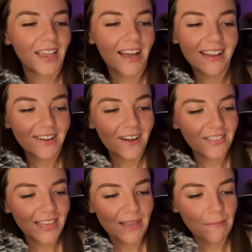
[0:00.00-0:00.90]
I got
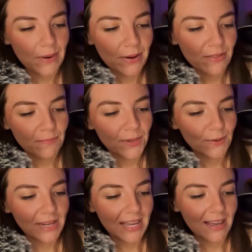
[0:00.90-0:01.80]
the Mirth
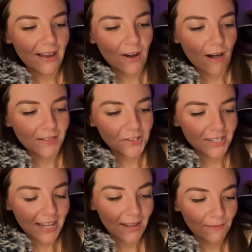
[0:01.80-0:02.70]
Beauty
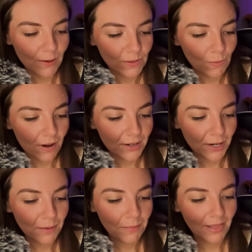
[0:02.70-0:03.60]
Collagen and Rose
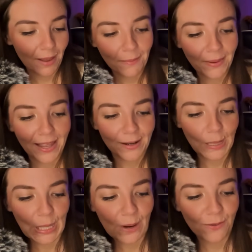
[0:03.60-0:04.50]
Water Plump and
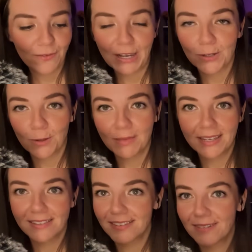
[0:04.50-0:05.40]
Glow Facial
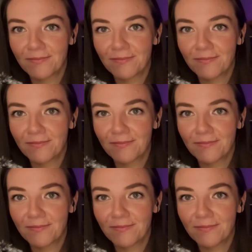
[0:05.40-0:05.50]
Mist.